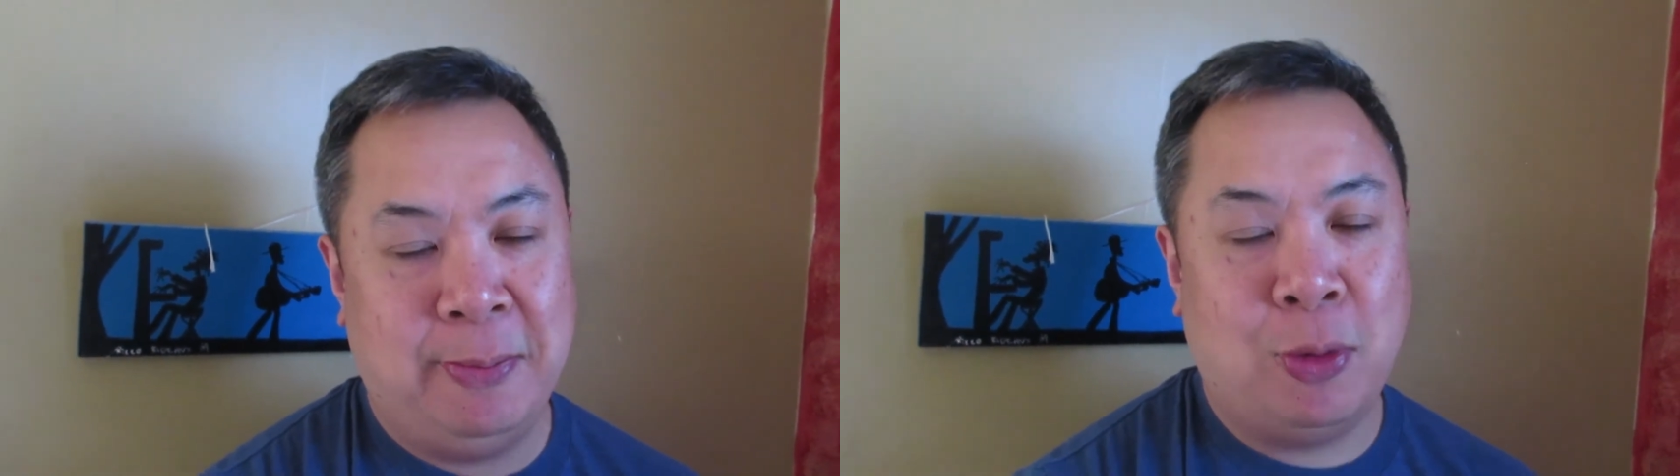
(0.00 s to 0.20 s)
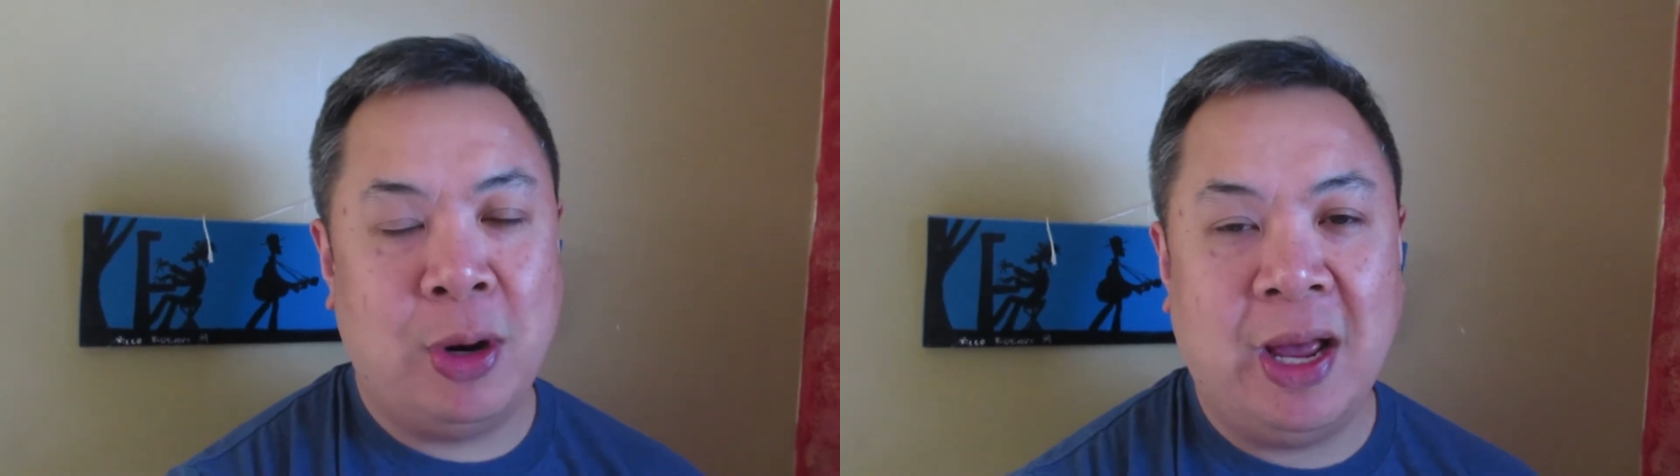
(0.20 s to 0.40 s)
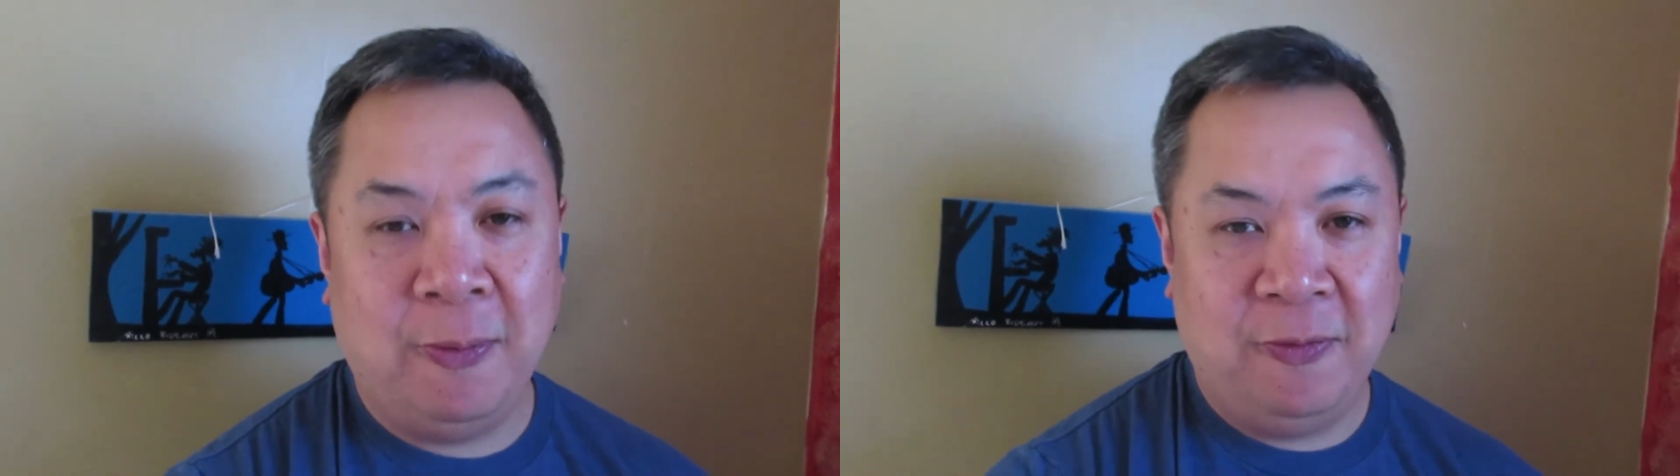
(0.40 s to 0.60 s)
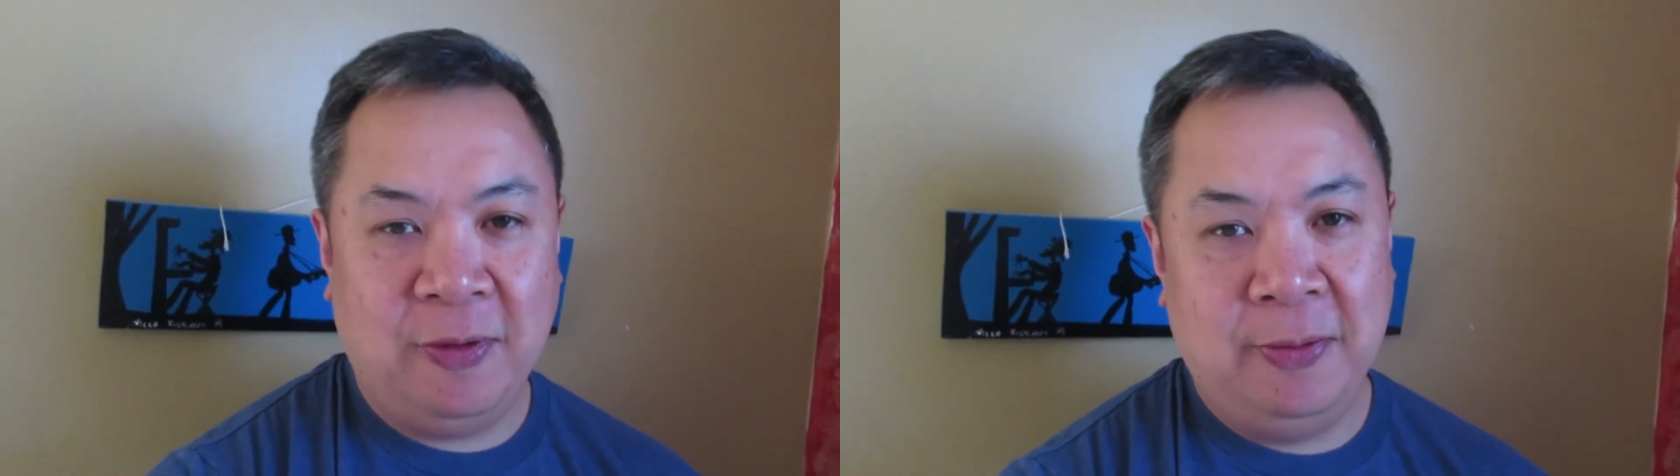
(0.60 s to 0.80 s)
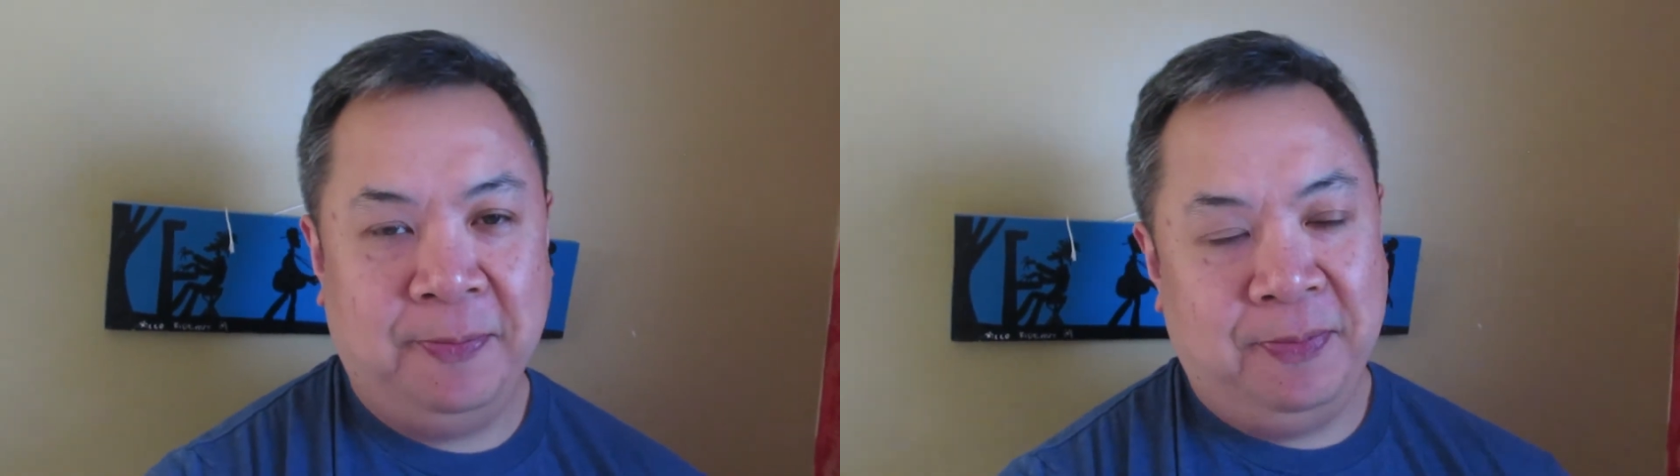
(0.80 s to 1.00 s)
more
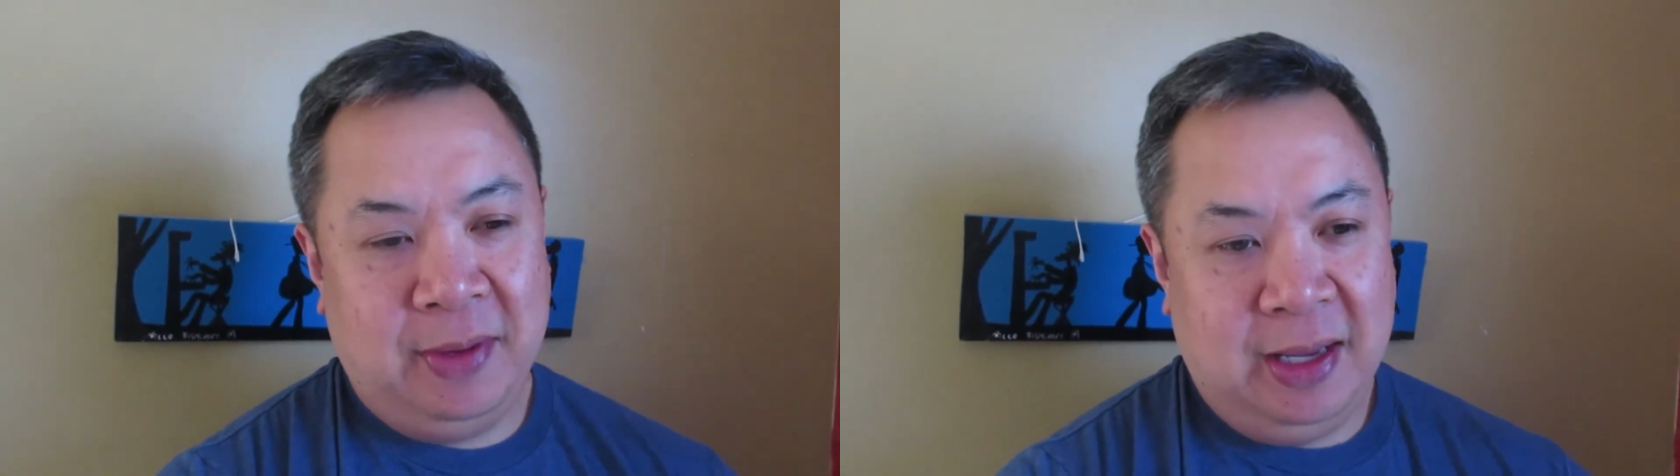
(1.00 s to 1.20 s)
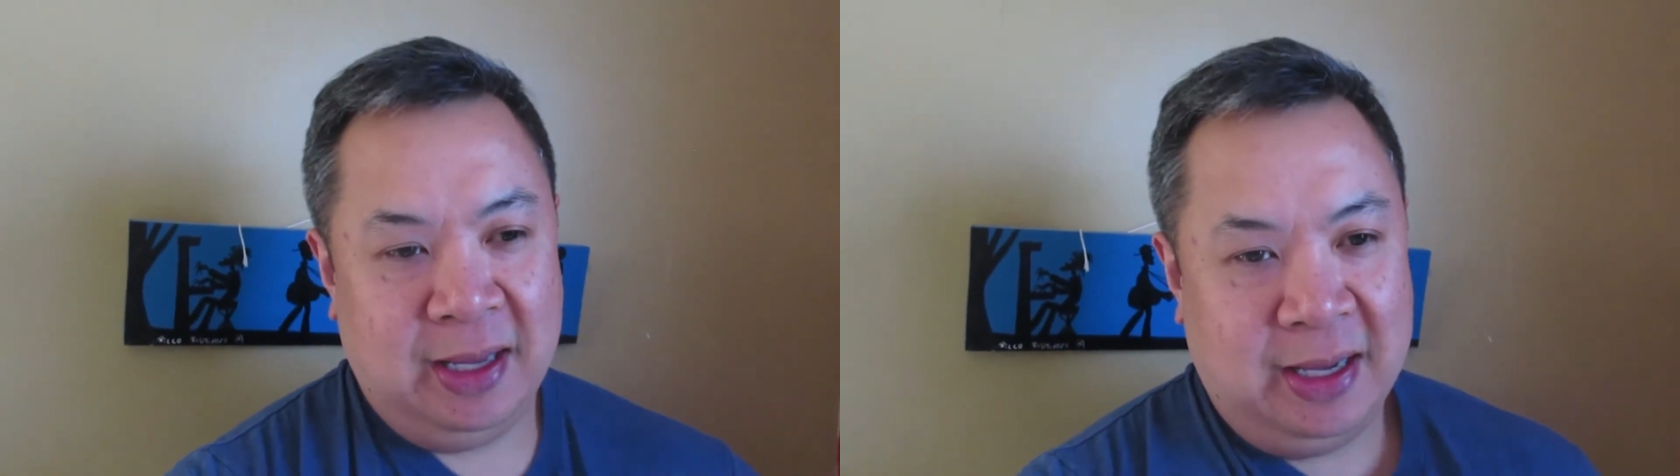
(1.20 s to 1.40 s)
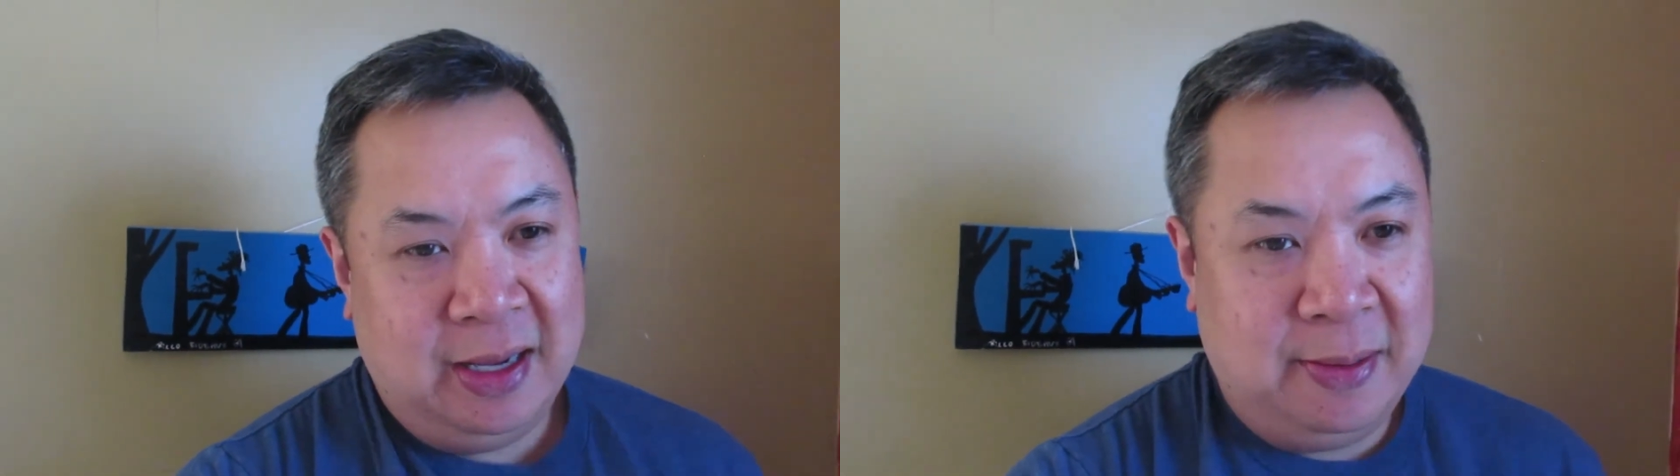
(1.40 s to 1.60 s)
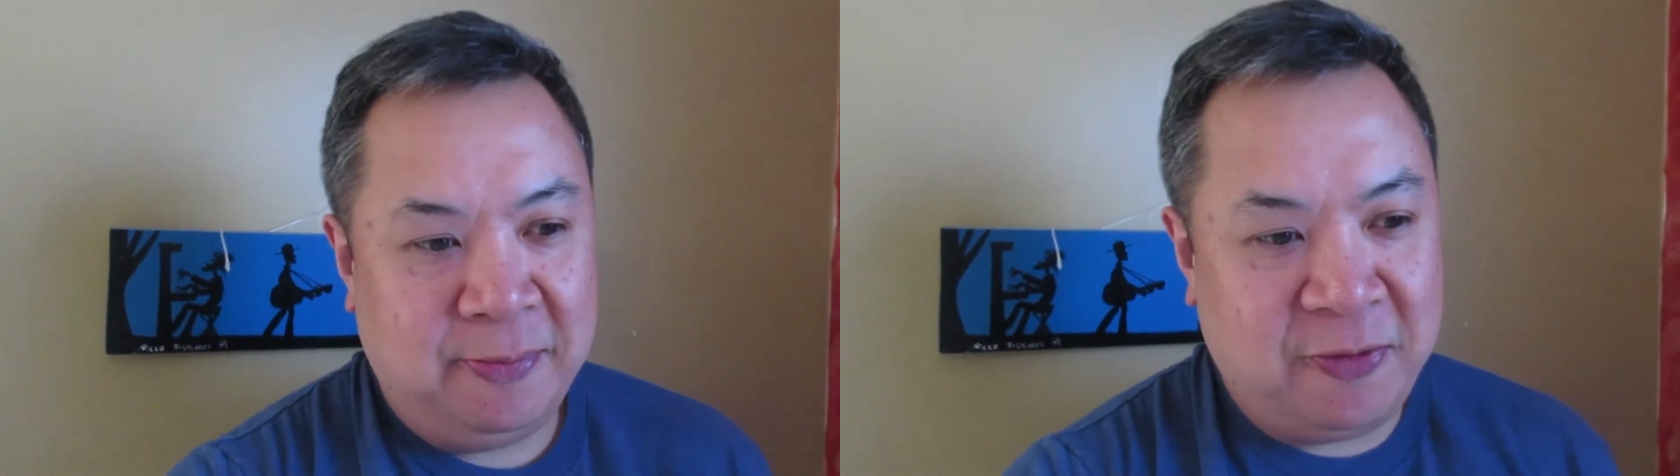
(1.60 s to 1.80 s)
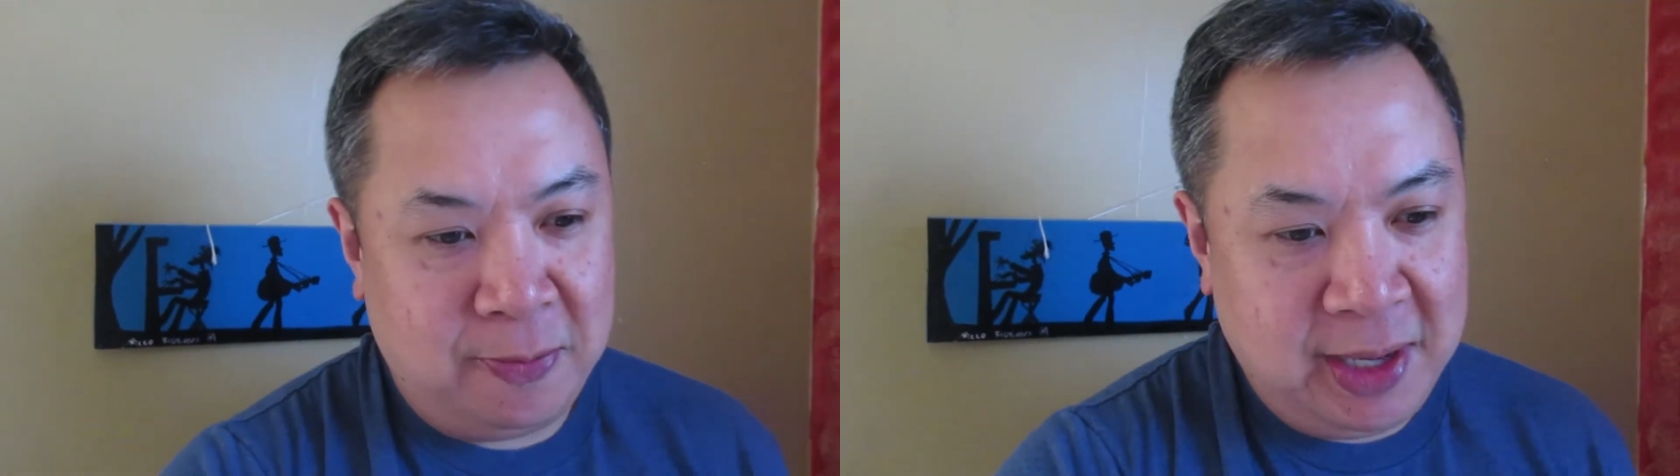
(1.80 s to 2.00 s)
helpful
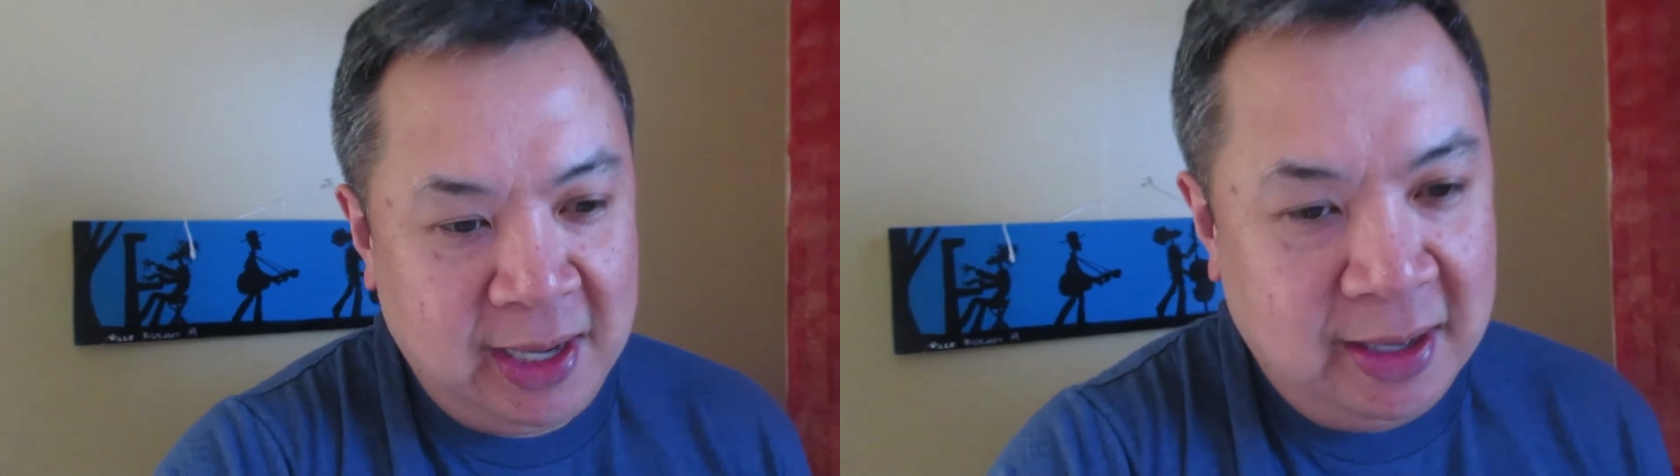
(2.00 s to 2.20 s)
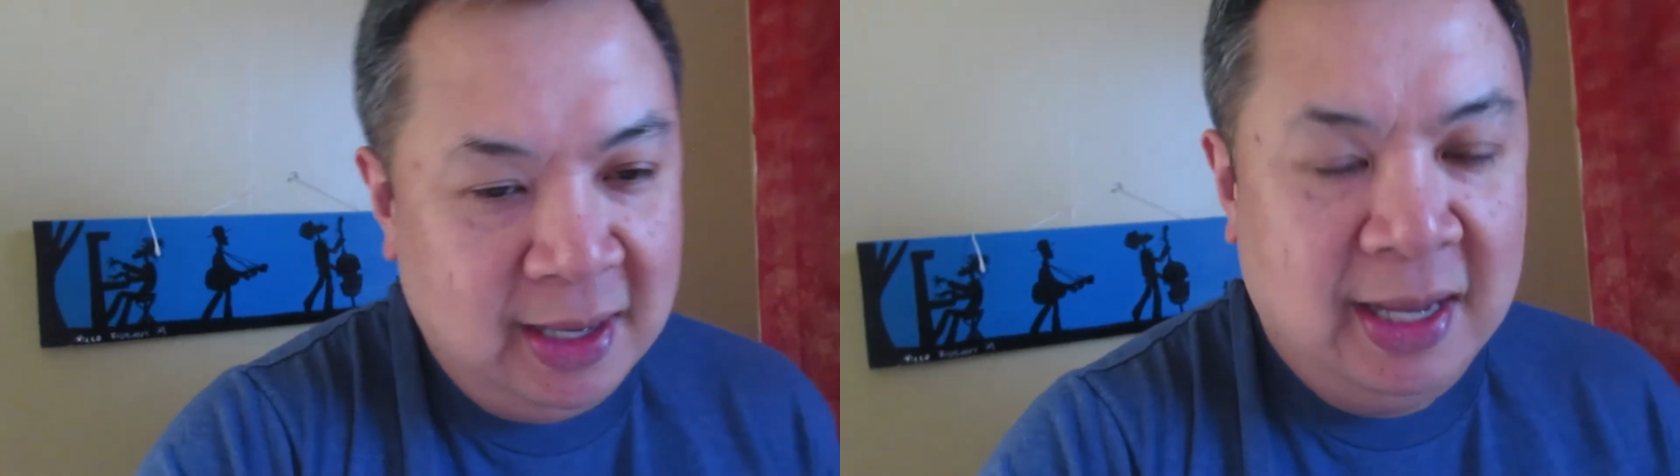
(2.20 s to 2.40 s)
for me